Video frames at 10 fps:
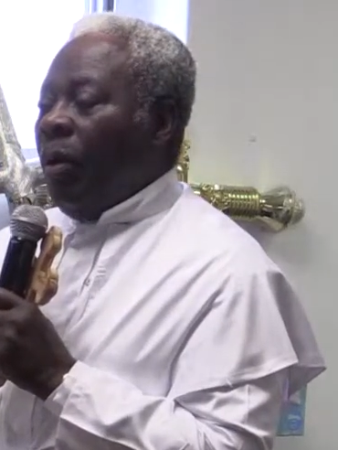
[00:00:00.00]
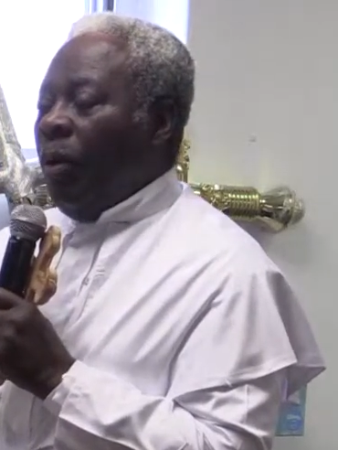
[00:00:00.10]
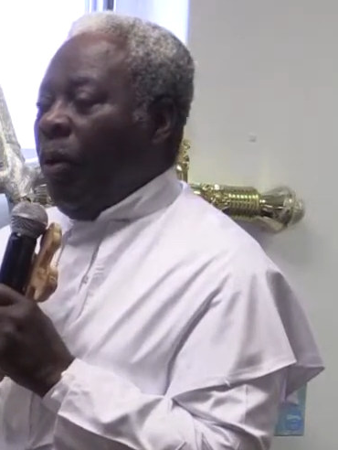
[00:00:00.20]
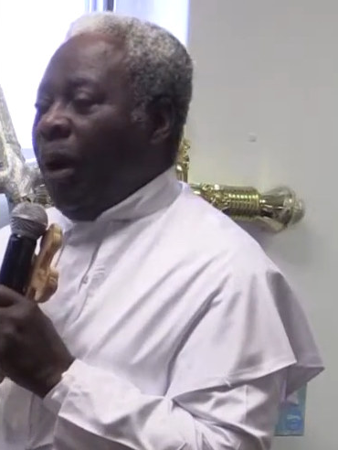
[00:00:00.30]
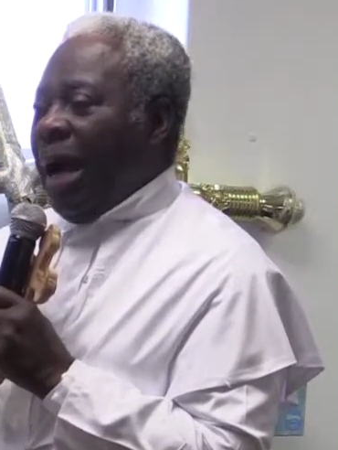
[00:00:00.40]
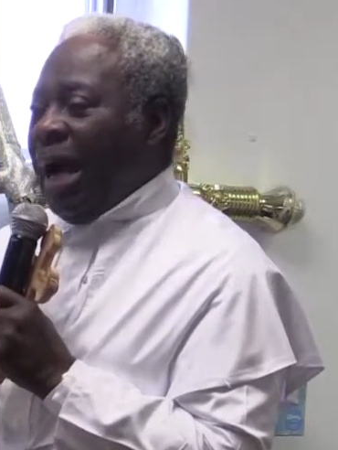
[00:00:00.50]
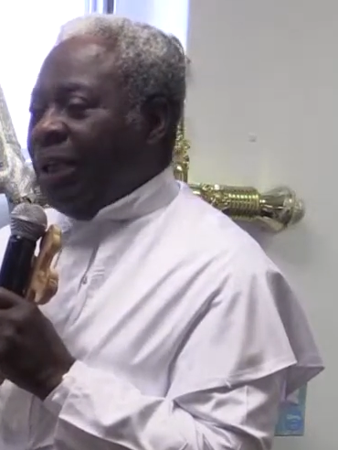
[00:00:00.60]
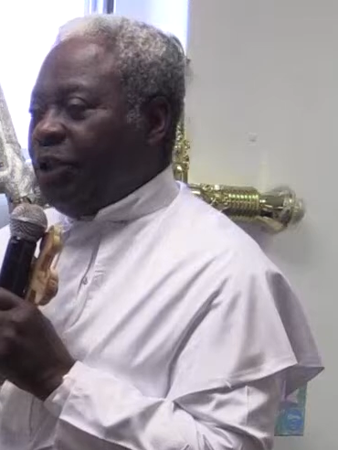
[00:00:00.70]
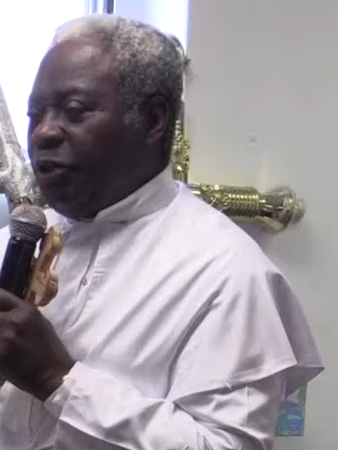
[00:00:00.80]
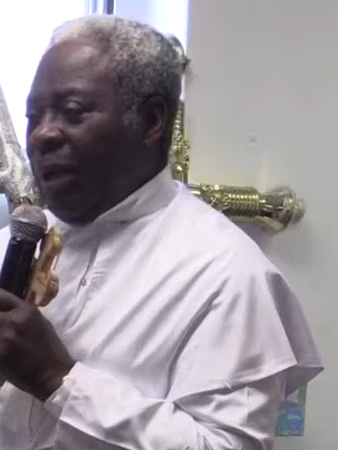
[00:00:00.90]
Who
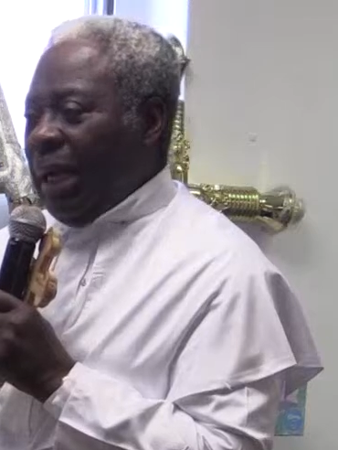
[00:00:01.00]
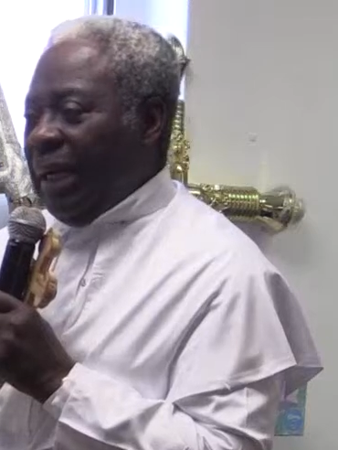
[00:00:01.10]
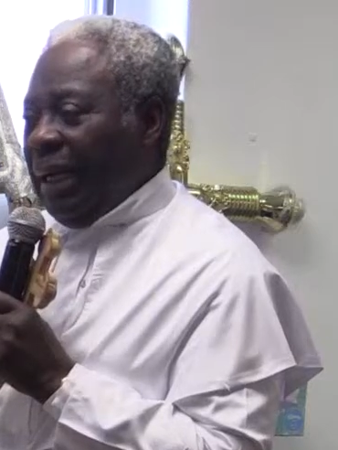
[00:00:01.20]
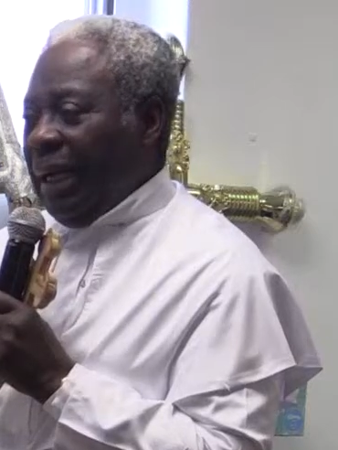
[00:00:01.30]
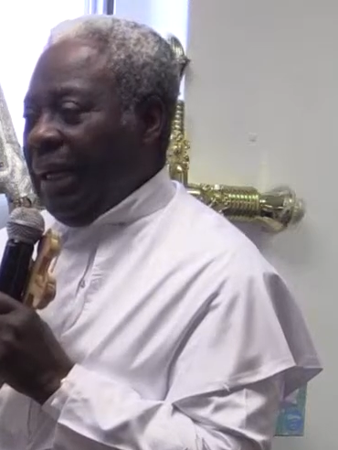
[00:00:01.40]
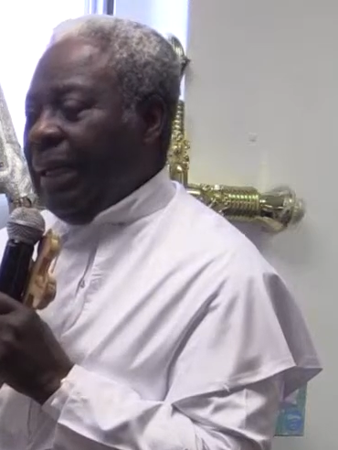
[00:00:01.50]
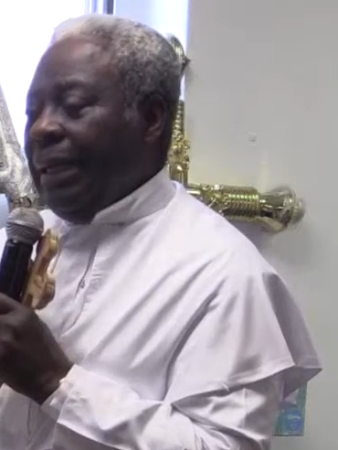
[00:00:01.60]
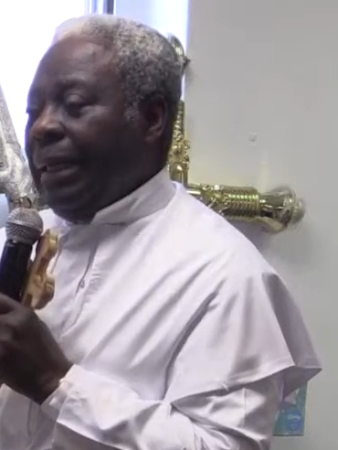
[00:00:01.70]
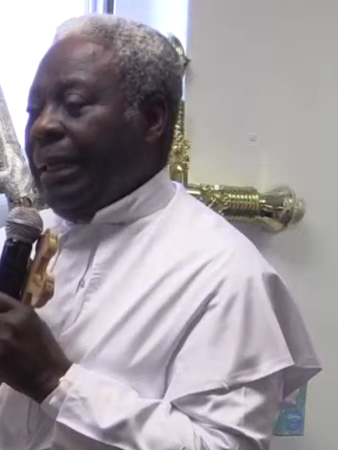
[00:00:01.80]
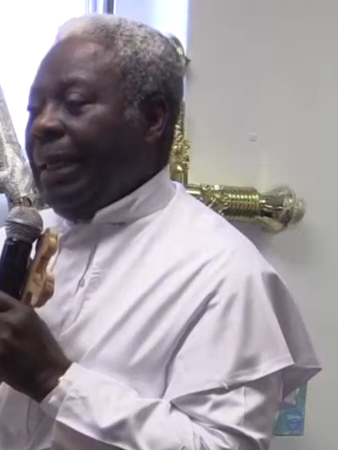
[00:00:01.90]
actually
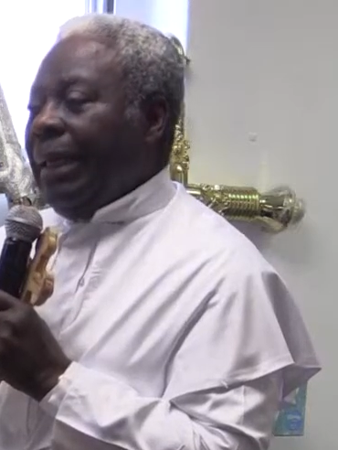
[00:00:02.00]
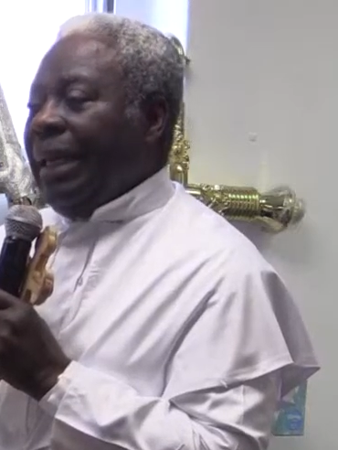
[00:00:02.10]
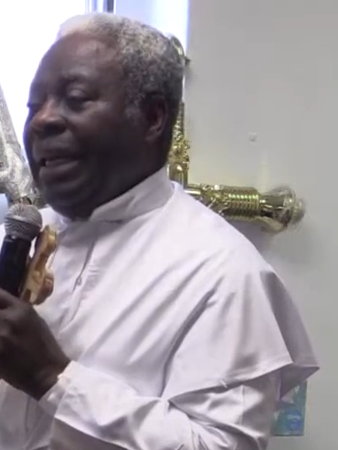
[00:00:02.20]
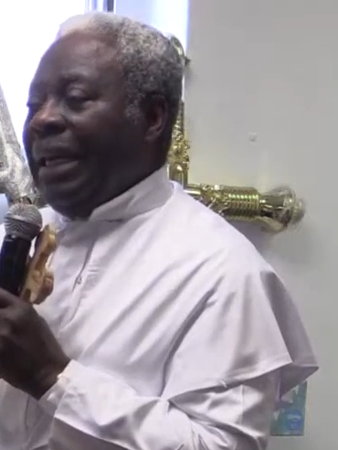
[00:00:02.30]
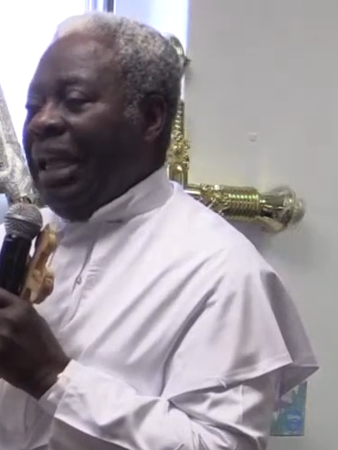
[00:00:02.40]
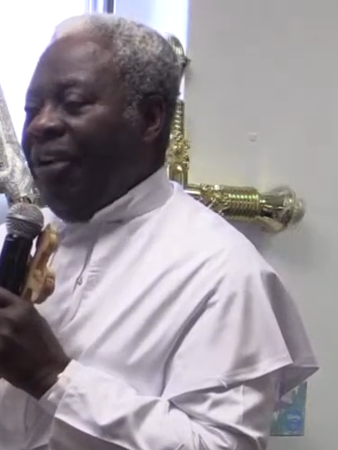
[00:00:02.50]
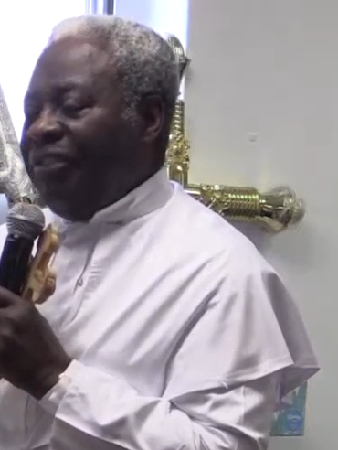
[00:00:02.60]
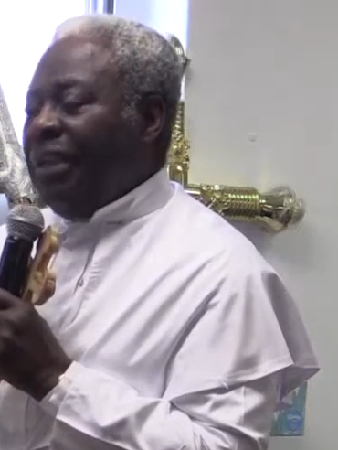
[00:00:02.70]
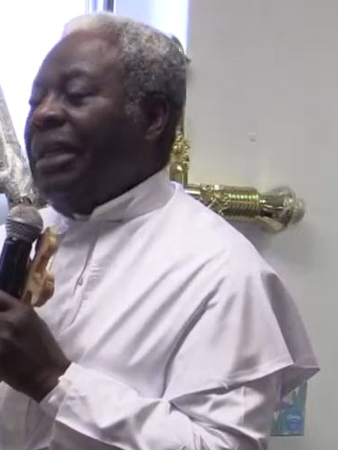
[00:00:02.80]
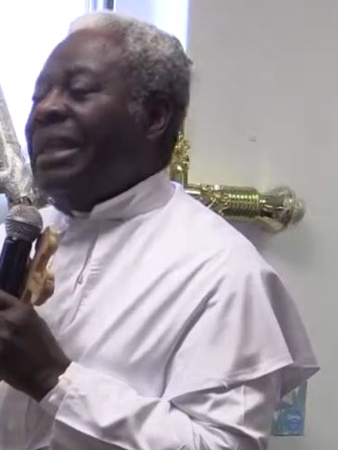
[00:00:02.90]

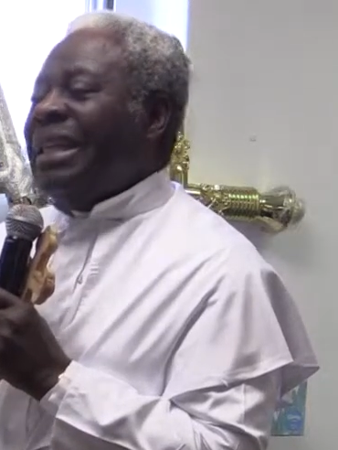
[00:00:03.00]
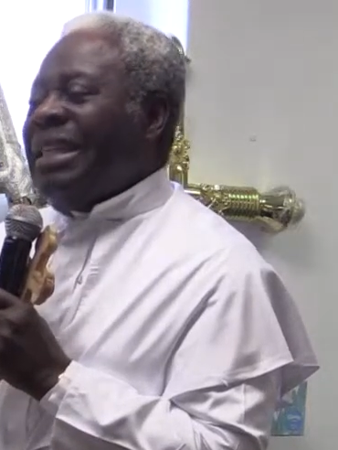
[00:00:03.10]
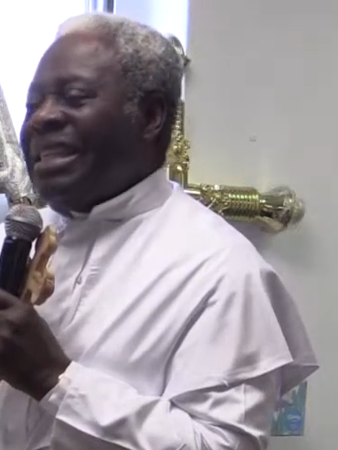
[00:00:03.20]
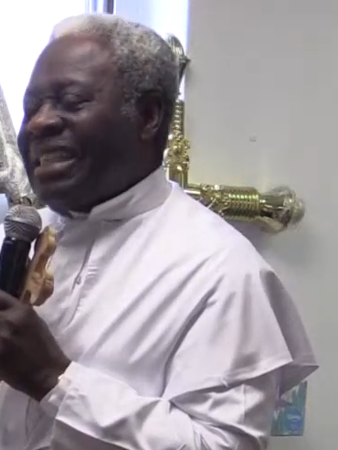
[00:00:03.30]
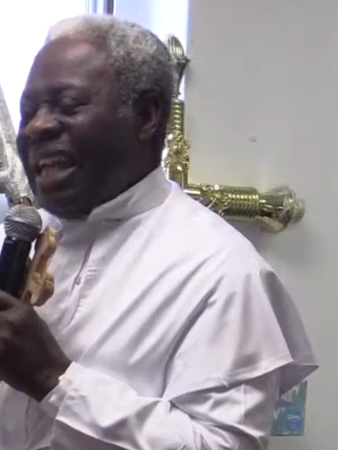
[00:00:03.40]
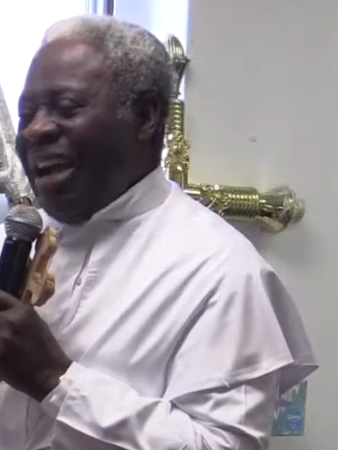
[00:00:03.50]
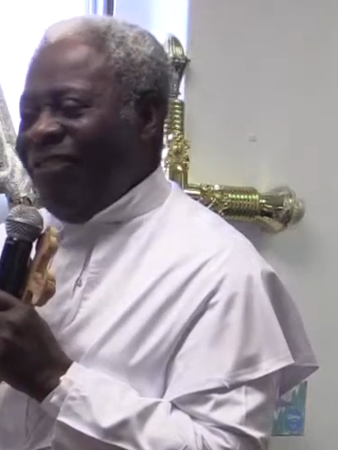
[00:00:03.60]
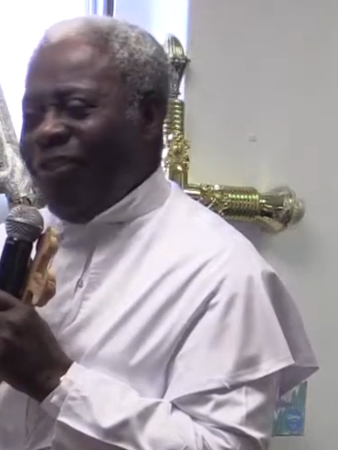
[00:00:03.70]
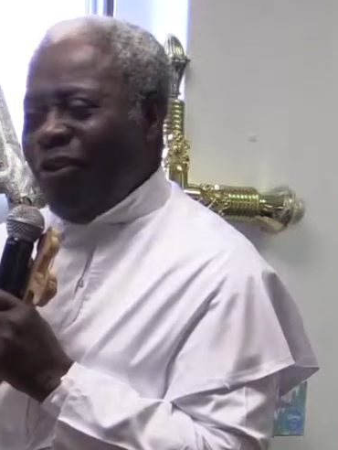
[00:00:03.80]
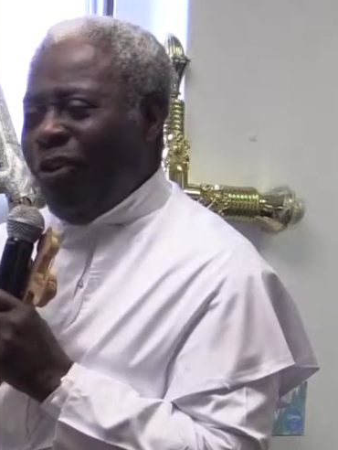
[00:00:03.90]
lived
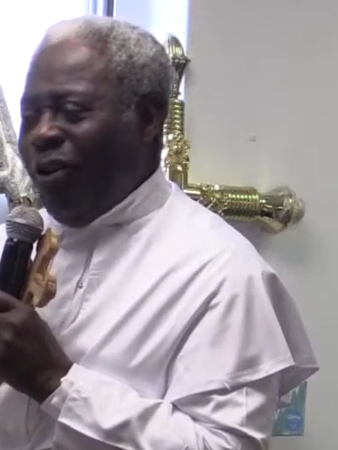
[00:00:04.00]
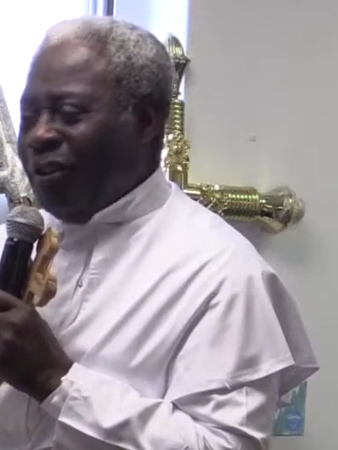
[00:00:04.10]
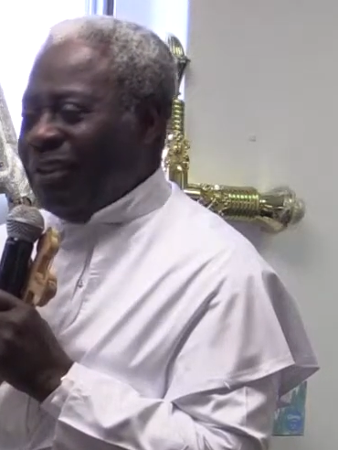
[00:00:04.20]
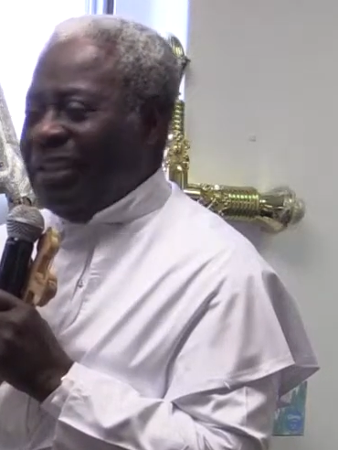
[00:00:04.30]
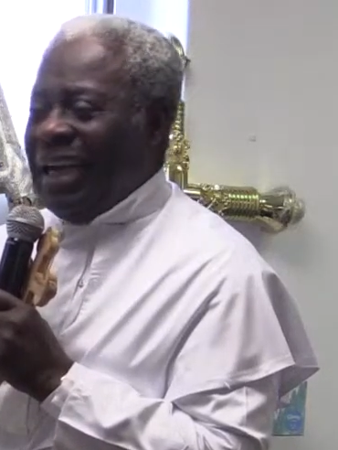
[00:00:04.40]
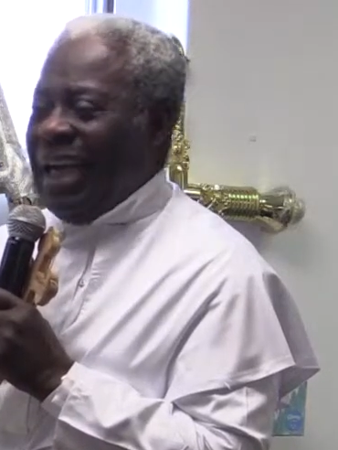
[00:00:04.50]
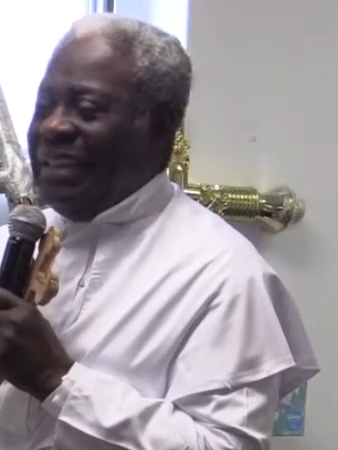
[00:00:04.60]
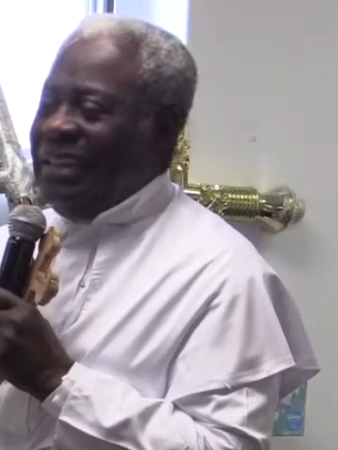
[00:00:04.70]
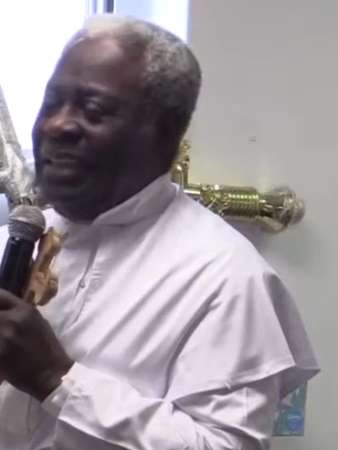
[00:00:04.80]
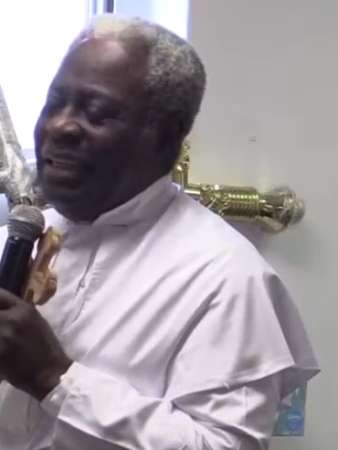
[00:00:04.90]

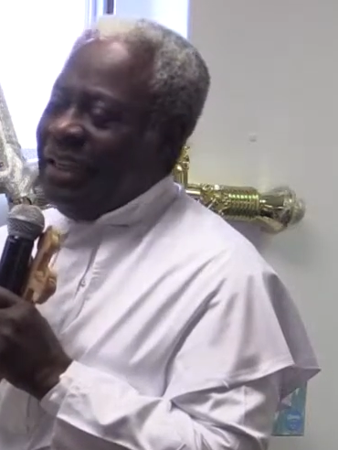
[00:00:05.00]
700